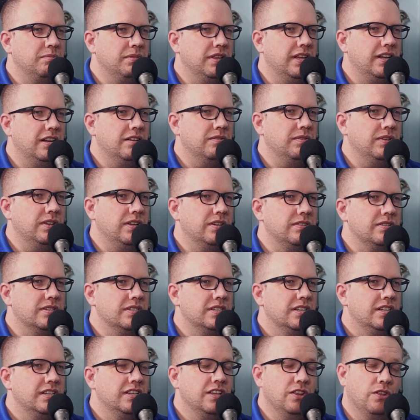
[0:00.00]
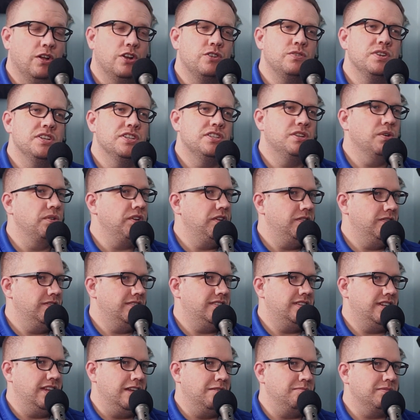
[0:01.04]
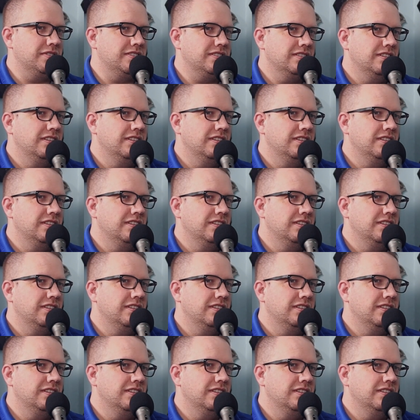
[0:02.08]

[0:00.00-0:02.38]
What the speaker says: Elantris. The Elantrians don't use stamps.